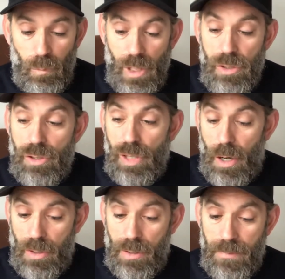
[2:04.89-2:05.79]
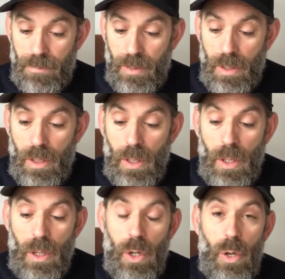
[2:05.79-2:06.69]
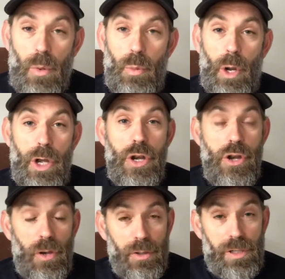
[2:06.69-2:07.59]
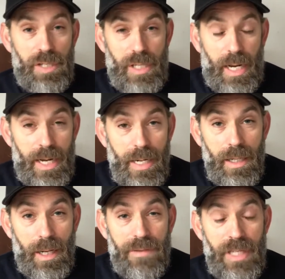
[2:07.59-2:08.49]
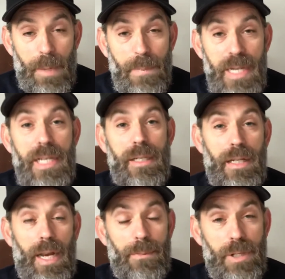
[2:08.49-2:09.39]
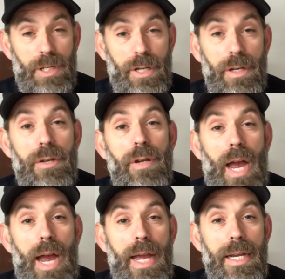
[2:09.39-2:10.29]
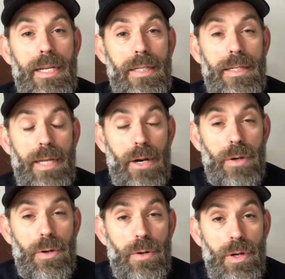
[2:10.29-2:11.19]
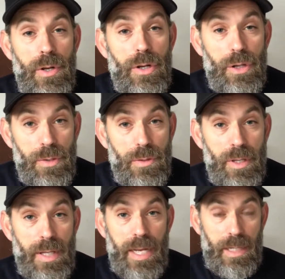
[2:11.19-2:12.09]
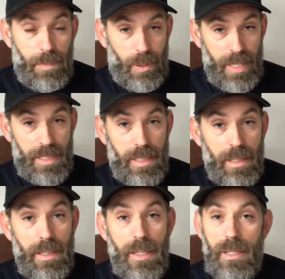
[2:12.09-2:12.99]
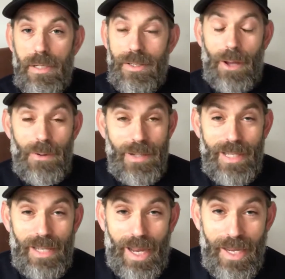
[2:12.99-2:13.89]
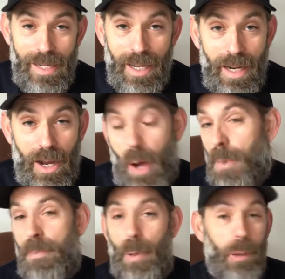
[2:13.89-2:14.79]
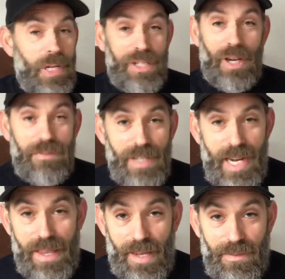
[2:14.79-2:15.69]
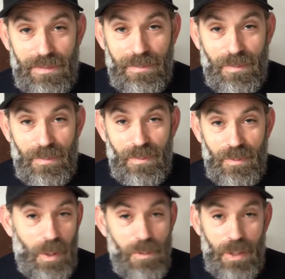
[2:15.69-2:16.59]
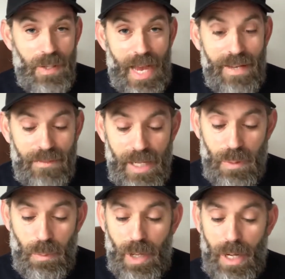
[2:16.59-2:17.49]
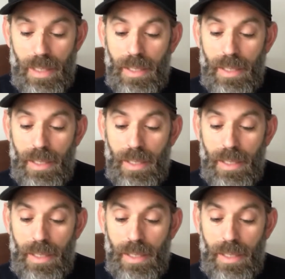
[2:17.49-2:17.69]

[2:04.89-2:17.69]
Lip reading: So, what not to say if somebody does come to you and tell you that they're depressed? Don't say, oh, pull yourself together. Don't do that. It doesn't work.